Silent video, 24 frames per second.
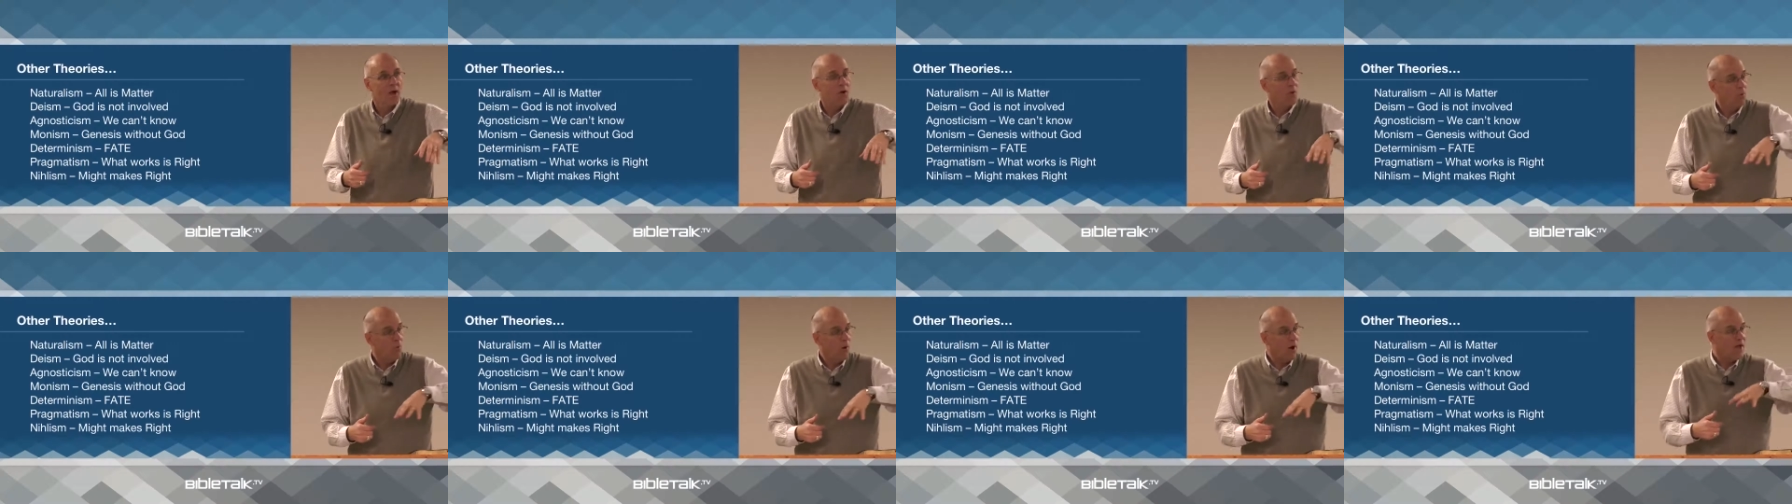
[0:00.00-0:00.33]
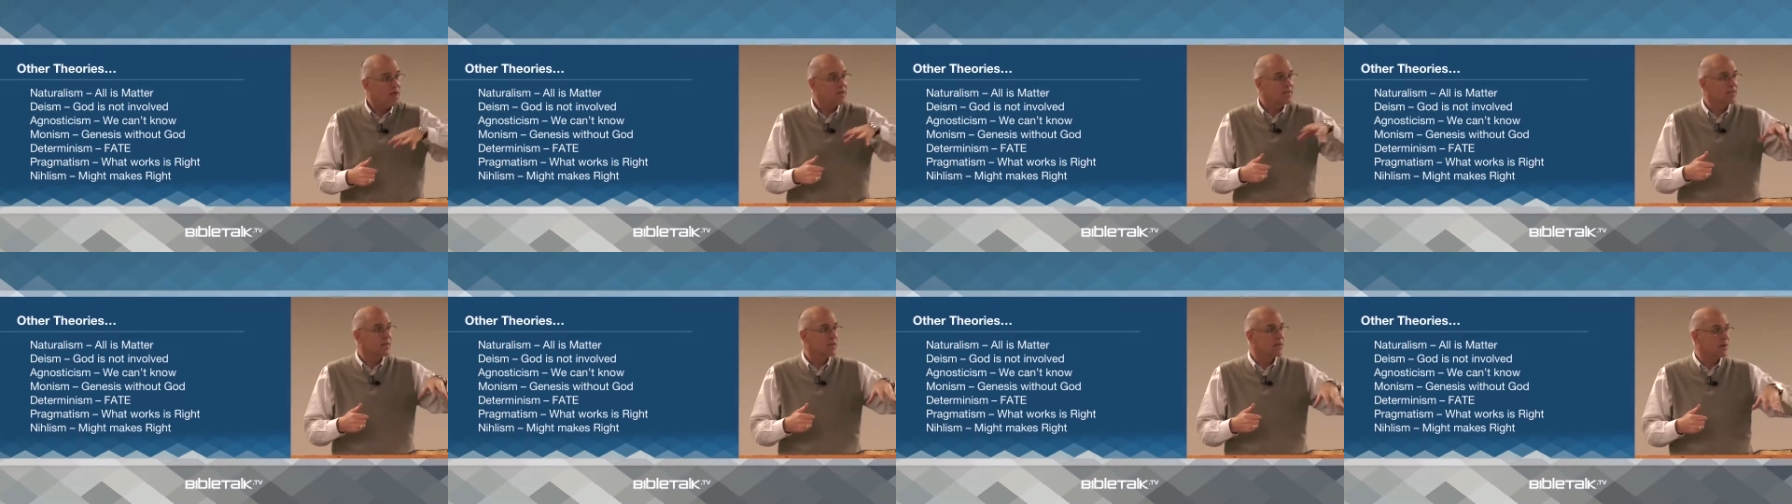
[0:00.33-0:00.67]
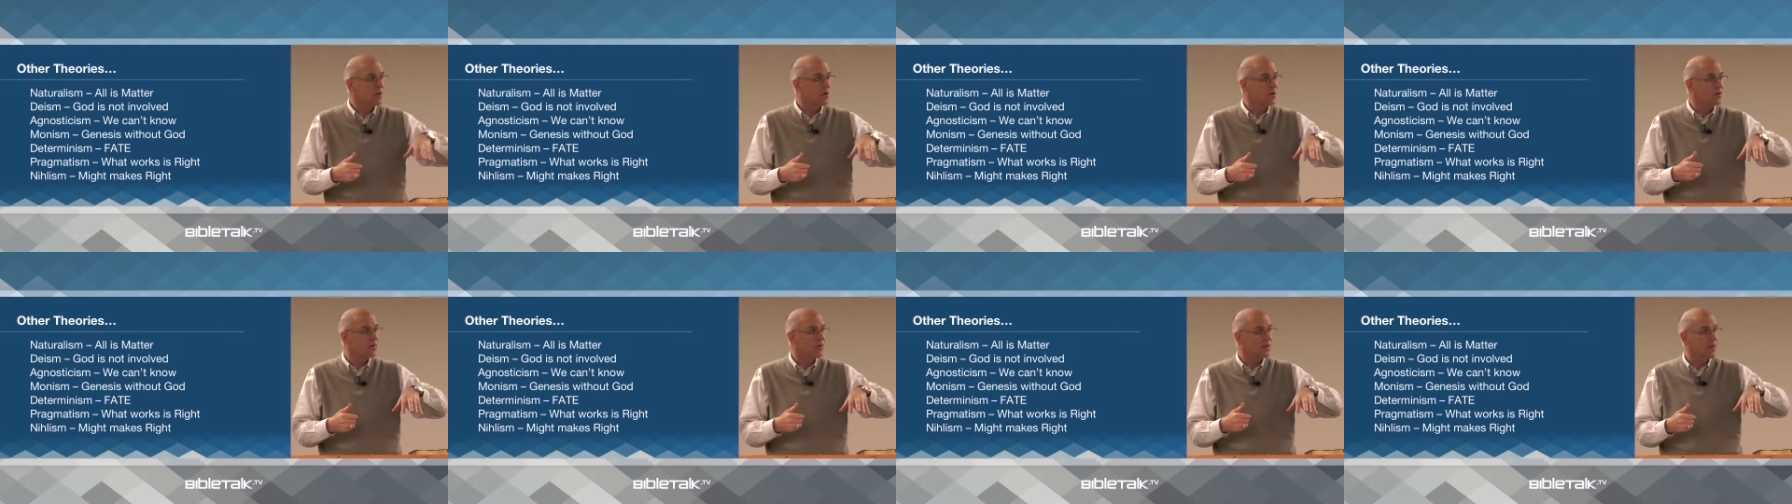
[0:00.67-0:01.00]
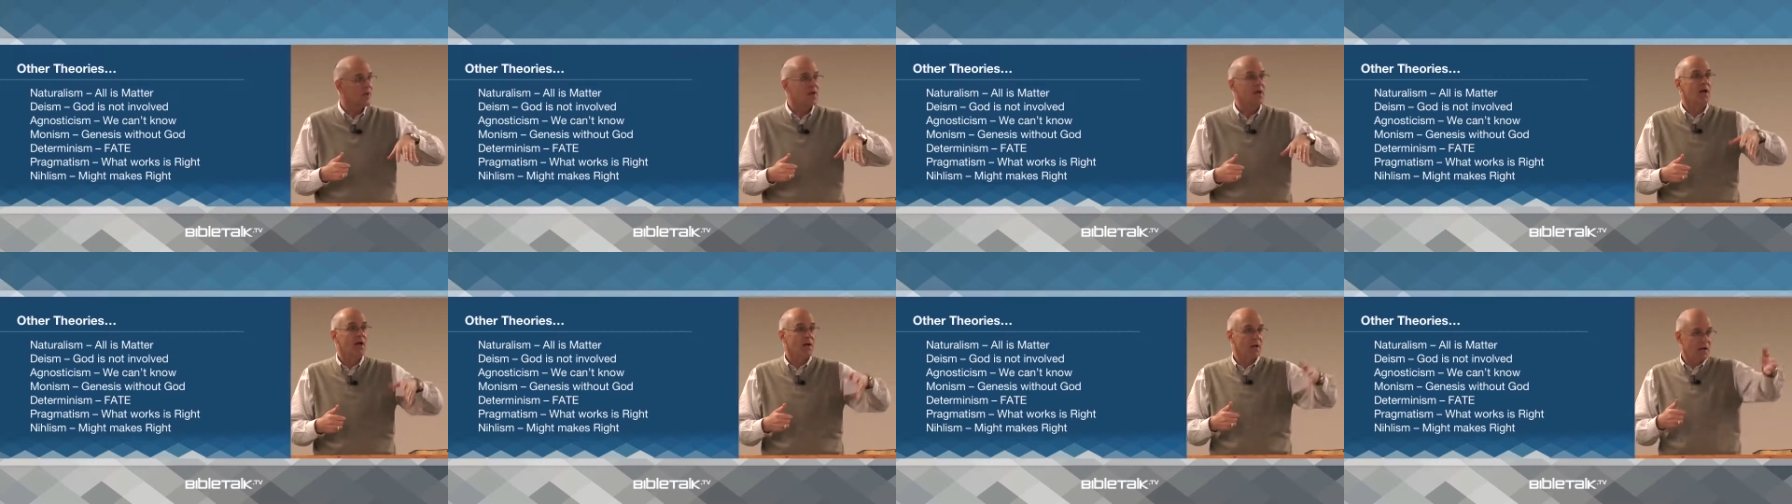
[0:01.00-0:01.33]
Why is it a good
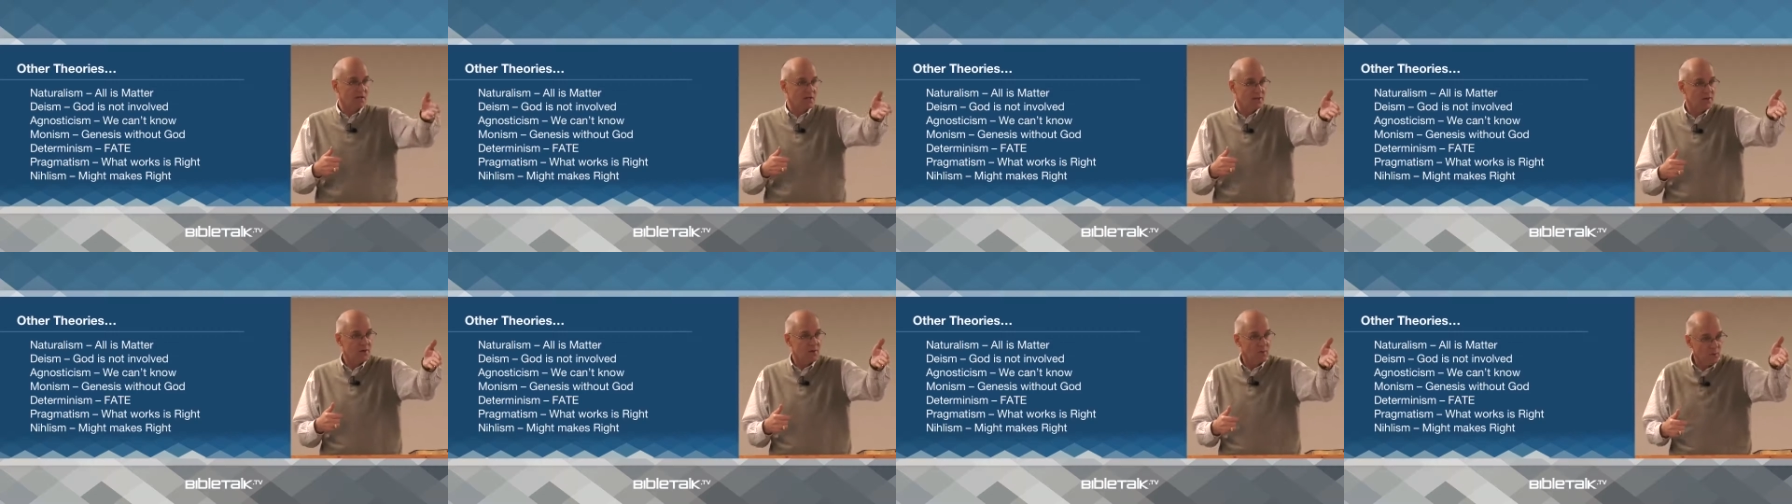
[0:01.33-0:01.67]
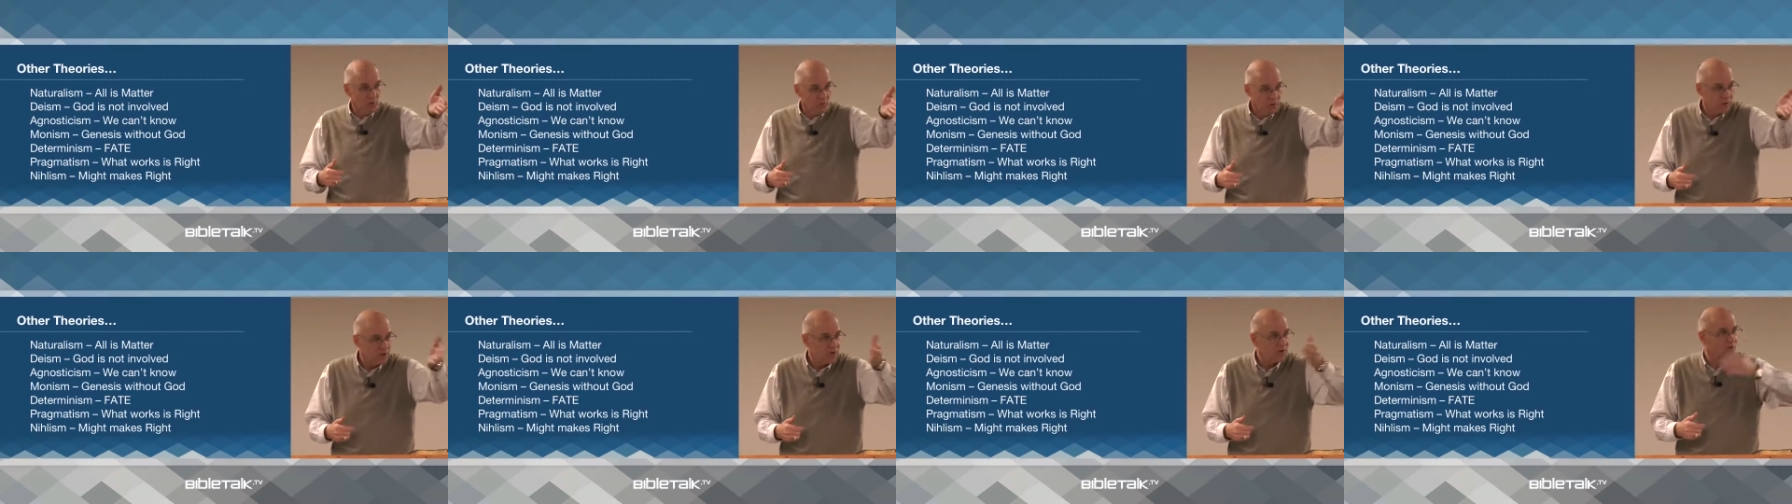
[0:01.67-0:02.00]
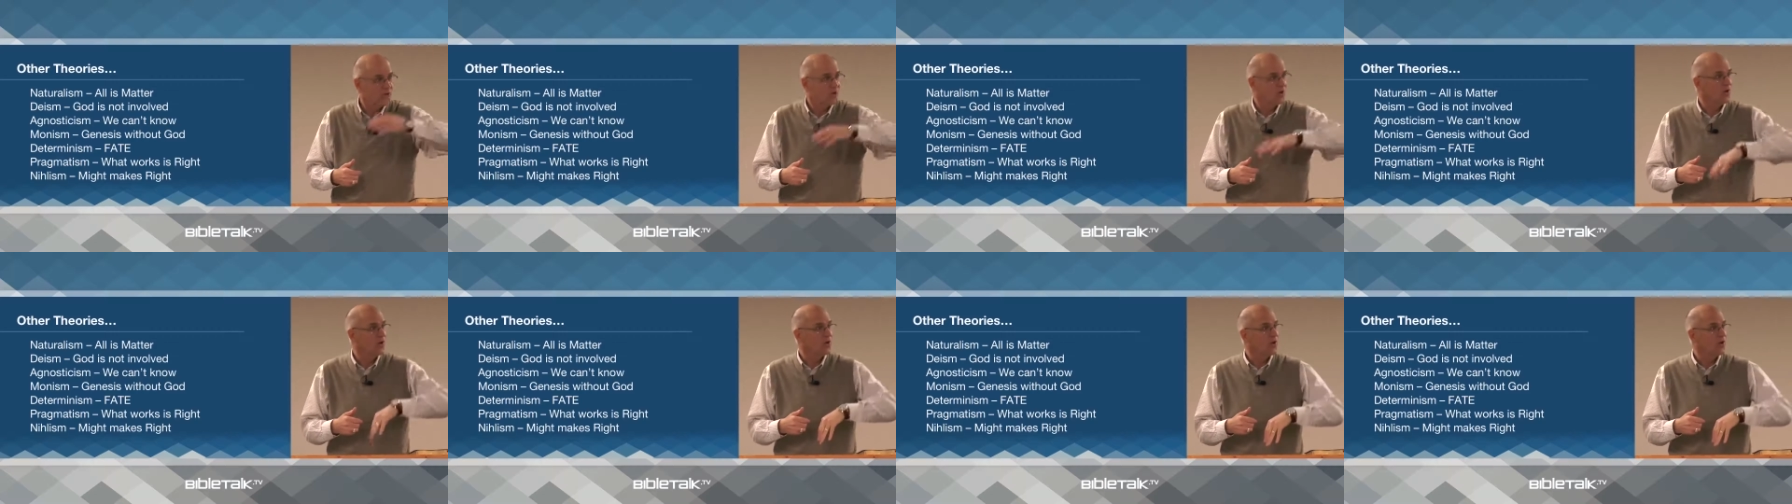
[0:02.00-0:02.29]
thing? Because it works for